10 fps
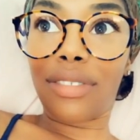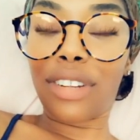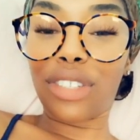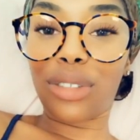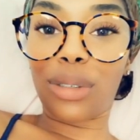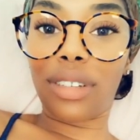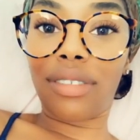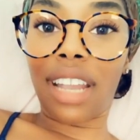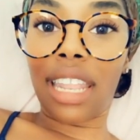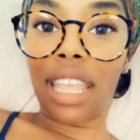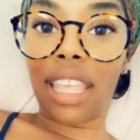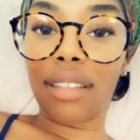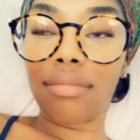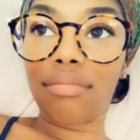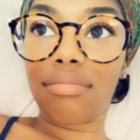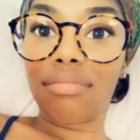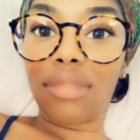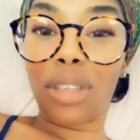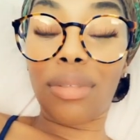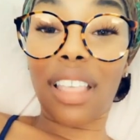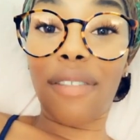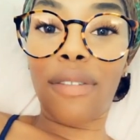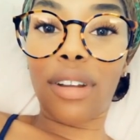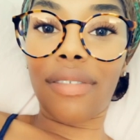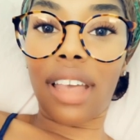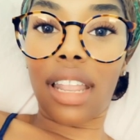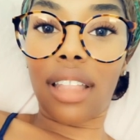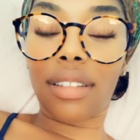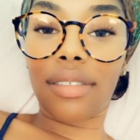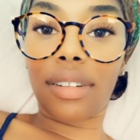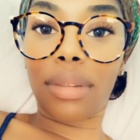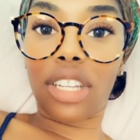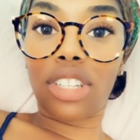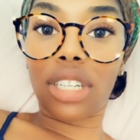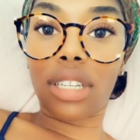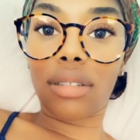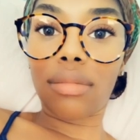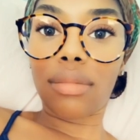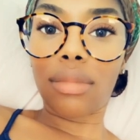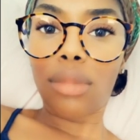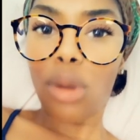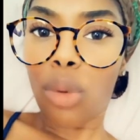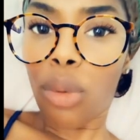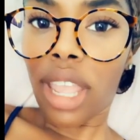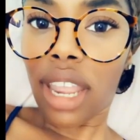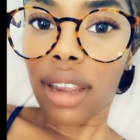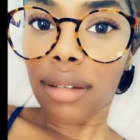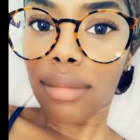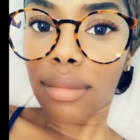First store, Rite Aid. It was like $45 for a plunger. Where?